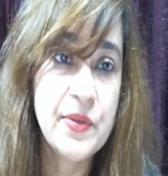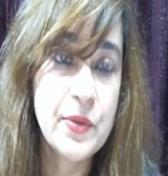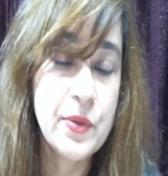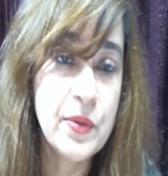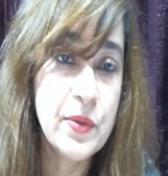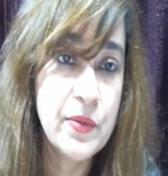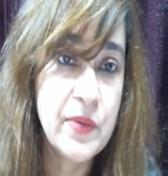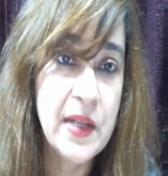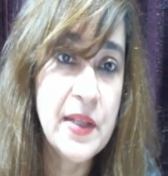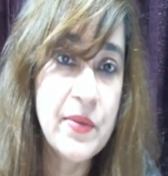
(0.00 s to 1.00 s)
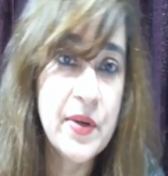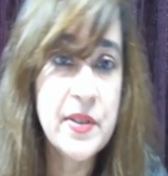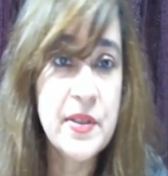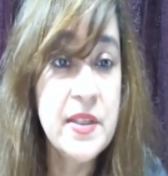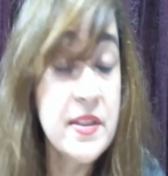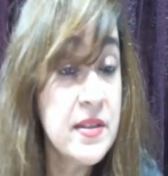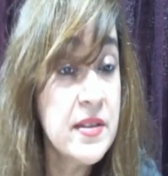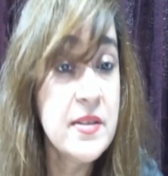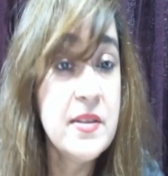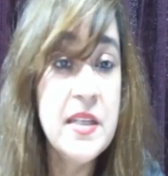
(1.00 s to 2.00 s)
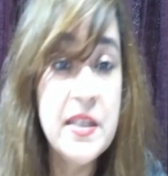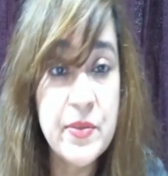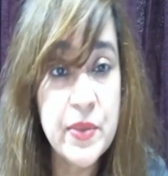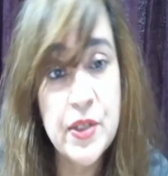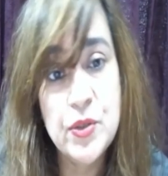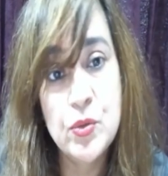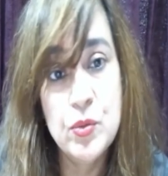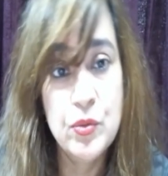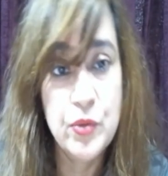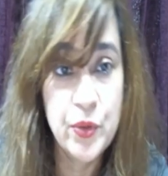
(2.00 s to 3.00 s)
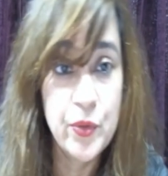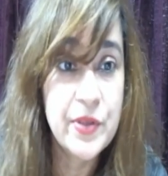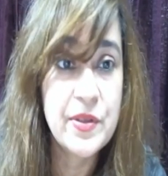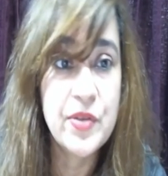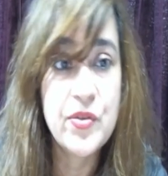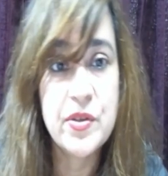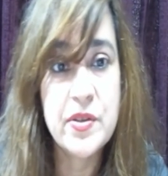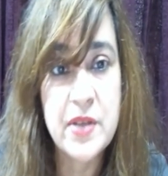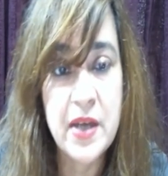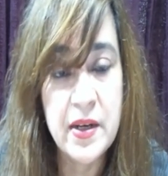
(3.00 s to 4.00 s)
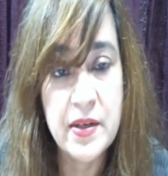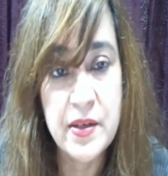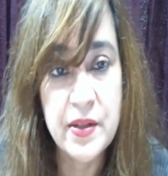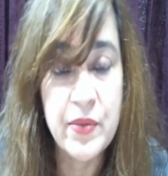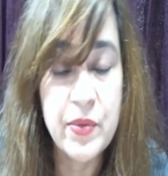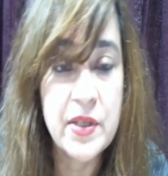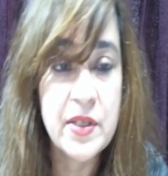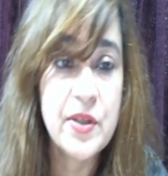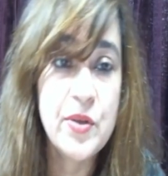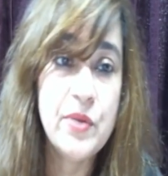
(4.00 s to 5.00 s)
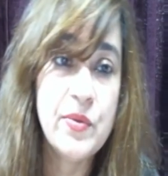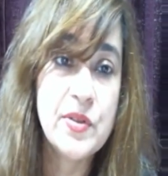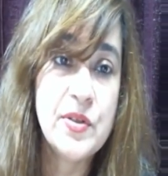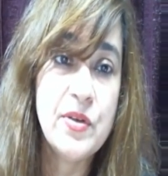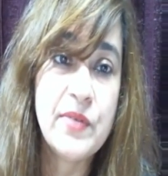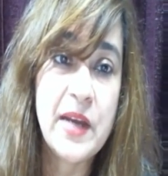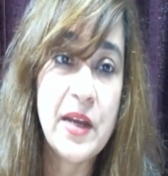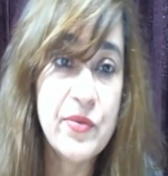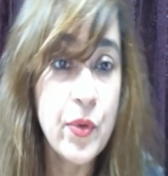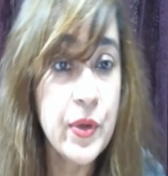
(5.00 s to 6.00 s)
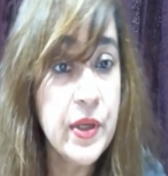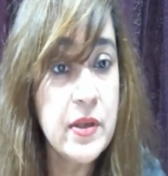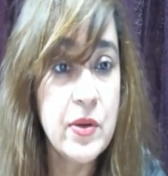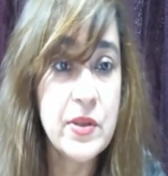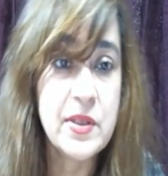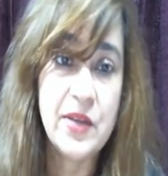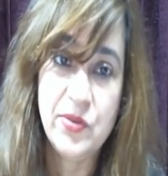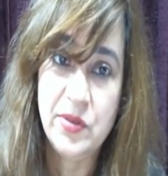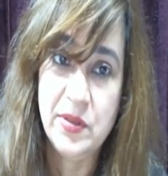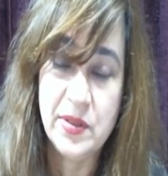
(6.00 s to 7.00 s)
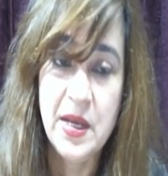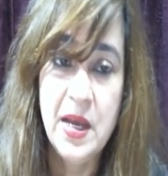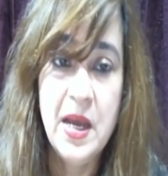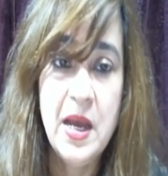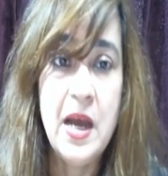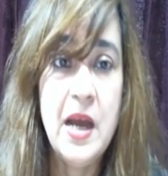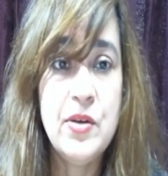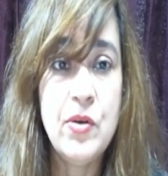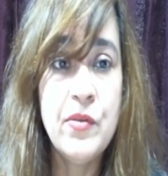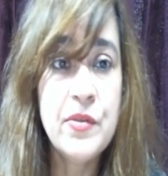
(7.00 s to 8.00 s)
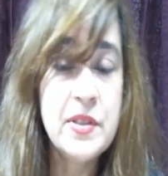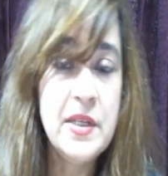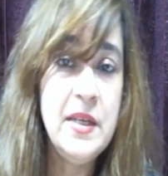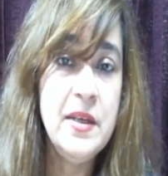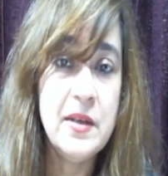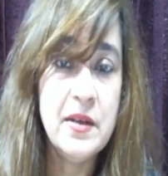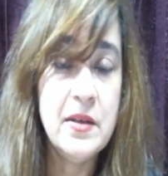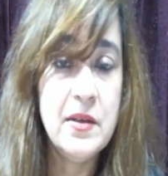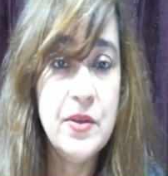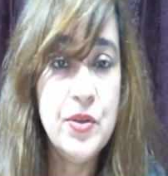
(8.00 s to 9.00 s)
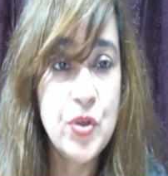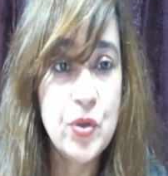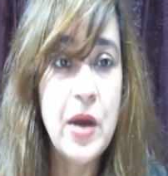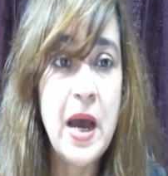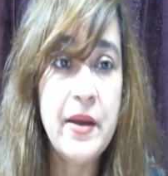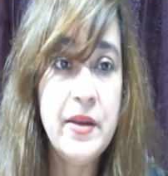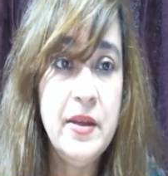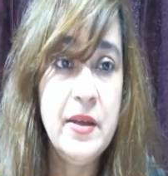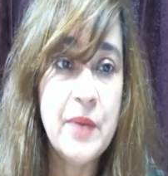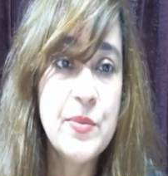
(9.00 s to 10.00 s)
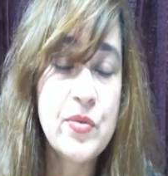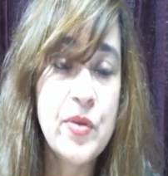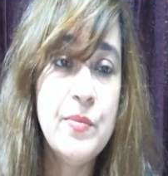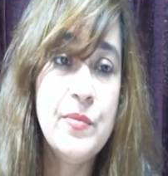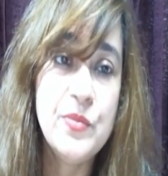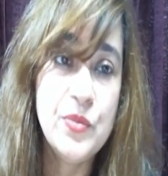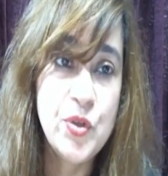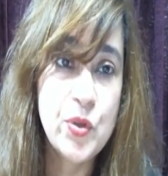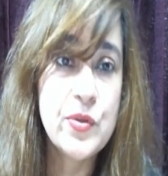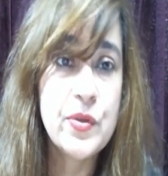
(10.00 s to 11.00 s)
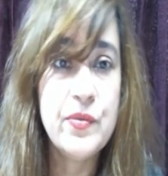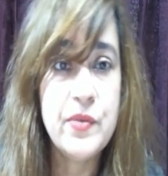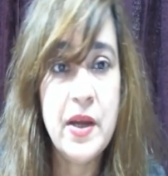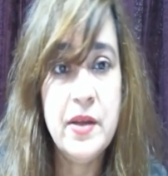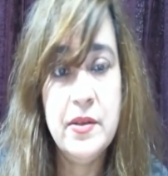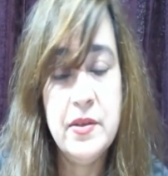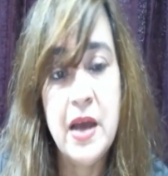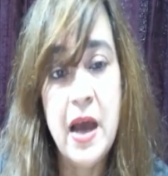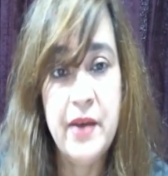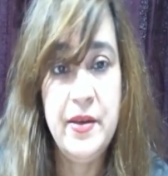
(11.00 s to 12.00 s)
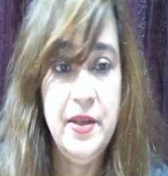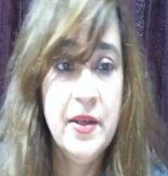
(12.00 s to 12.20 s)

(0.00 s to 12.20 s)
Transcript: So while they were these were the two researchers, and they worked at the University of California, Los Angeles. And obviously Johari comes from Joseph and Harry.